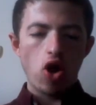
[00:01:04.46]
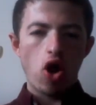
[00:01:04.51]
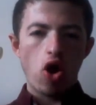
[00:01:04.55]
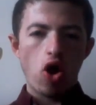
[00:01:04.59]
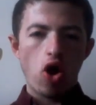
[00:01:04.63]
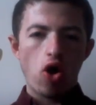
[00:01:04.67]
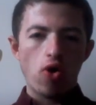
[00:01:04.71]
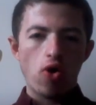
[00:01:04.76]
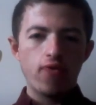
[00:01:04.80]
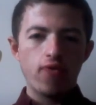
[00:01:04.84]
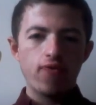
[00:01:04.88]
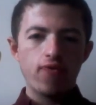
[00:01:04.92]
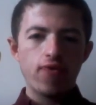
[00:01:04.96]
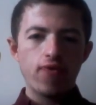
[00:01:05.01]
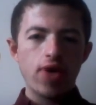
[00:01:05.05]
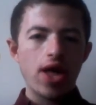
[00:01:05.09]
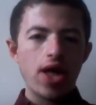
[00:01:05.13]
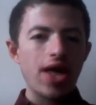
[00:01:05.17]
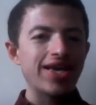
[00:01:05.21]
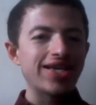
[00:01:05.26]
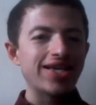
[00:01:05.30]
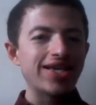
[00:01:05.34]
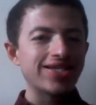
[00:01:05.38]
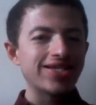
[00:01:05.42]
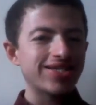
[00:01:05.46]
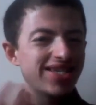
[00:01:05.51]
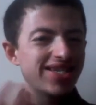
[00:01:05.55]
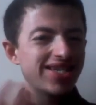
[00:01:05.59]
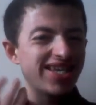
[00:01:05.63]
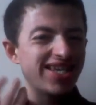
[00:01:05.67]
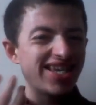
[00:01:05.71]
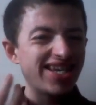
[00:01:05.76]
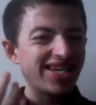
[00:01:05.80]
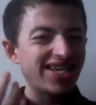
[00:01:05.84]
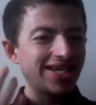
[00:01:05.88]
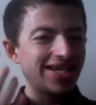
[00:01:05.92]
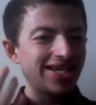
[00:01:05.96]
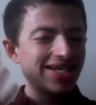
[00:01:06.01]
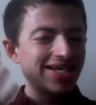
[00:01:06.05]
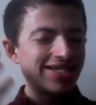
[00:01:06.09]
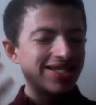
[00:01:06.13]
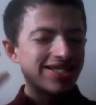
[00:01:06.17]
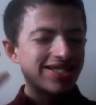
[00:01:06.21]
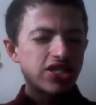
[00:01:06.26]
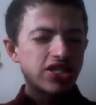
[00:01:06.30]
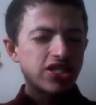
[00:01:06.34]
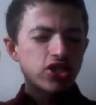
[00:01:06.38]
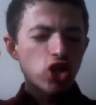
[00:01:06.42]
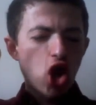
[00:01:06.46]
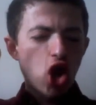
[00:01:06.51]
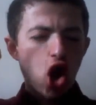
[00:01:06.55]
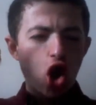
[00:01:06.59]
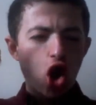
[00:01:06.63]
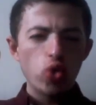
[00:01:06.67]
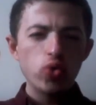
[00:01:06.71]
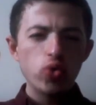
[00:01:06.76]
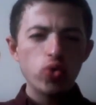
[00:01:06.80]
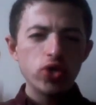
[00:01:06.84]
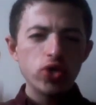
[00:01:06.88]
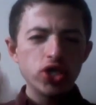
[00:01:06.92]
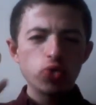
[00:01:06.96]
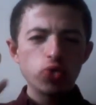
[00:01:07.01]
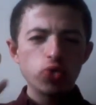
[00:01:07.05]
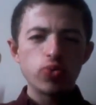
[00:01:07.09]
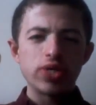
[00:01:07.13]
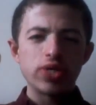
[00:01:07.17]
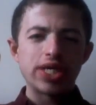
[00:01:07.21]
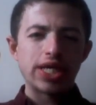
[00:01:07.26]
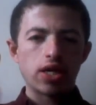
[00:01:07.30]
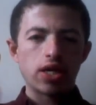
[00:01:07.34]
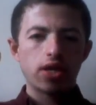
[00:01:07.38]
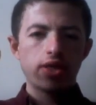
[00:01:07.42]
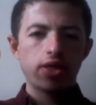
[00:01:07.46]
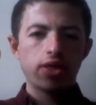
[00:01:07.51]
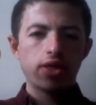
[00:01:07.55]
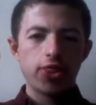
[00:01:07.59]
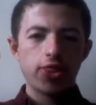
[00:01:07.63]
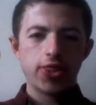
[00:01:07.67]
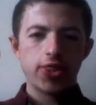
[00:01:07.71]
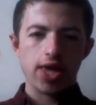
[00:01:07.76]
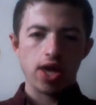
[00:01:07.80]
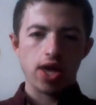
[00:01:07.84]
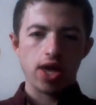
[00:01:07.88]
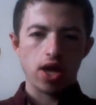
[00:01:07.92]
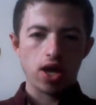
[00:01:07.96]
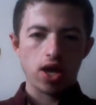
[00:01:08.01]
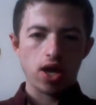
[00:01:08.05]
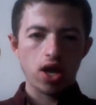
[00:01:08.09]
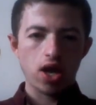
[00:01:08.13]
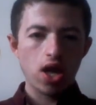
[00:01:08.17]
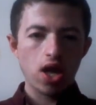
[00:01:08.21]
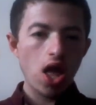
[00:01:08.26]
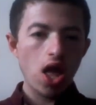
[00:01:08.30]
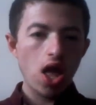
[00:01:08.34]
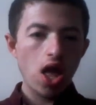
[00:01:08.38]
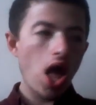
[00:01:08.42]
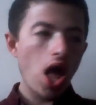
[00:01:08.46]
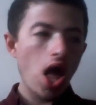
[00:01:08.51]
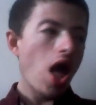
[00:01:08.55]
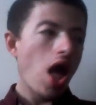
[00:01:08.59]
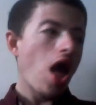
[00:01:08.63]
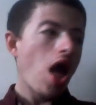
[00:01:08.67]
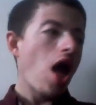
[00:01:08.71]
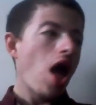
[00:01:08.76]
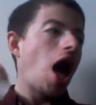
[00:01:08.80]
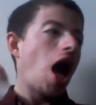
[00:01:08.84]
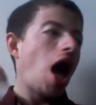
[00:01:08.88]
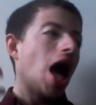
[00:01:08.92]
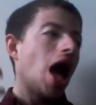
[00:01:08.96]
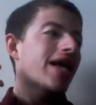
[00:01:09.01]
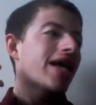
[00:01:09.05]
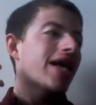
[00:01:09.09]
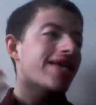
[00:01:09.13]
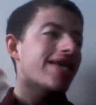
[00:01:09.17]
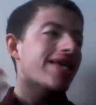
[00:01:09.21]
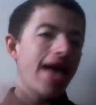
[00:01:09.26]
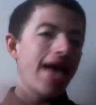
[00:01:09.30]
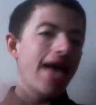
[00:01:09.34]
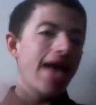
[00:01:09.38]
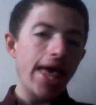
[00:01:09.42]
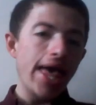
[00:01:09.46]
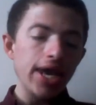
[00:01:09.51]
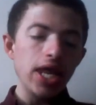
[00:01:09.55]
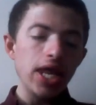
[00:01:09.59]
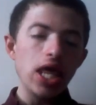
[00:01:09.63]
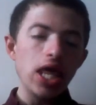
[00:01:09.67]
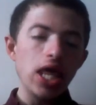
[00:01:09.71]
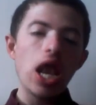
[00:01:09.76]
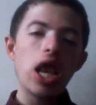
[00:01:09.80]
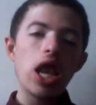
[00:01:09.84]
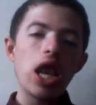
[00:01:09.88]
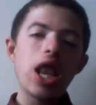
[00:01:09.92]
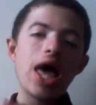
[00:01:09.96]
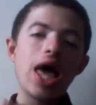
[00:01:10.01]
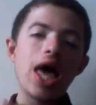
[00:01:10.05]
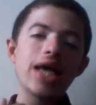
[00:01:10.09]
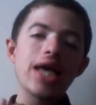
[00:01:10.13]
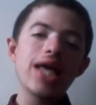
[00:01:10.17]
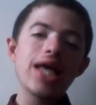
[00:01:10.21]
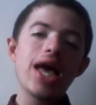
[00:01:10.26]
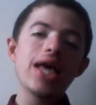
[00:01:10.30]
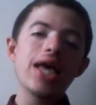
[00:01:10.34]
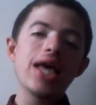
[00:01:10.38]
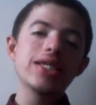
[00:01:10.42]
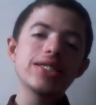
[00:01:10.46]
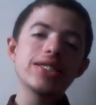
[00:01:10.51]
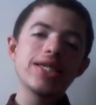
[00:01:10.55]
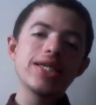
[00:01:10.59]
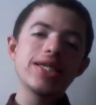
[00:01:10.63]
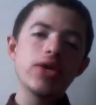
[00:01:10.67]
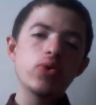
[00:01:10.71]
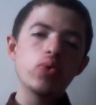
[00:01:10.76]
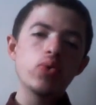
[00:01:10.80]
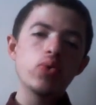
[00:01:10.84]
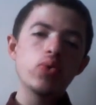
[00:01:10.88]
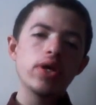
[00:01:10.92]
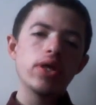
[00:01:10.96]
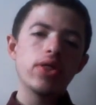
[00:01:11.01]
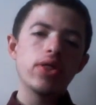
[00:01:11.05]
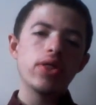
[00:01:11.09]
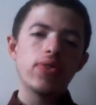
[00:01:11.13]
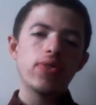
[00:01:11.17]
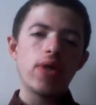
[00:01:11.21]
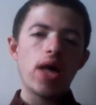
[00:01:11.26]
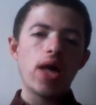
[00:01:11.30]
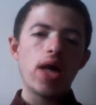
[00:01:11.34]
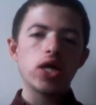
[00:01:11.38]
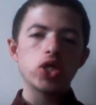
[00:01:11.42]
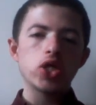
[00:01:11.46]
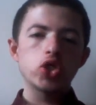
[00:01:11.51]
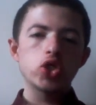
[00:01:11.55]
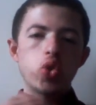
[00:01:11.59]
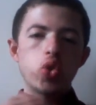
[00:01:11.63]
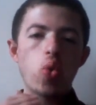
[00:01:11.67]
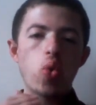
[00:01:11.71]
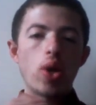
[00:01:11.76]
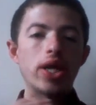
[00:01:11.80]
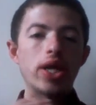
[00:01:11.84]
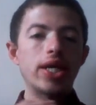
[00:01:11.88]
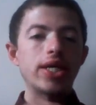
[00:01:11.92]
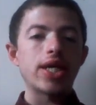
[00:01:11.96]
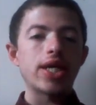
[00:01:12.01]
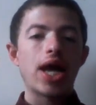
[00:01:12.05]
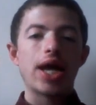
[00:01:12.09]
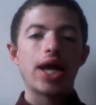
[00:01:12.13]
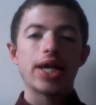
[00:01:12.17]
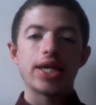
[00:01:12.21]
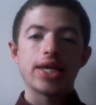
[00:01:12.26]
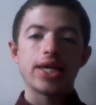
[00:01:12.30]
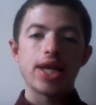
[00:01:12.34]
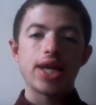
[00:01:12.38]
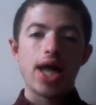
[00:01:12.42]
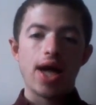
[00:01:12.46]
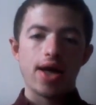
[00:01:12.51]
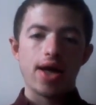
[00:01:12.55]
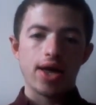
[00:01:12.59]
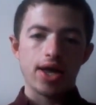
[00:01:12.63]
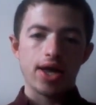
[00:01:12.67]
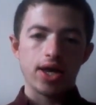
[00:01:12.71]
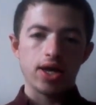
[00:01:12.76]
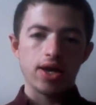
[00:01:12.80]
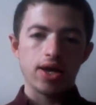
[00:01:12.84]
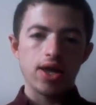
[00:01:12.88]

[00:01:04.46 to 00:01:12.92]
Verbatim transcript: off it's it's own unique thing. Again, like I said with 299,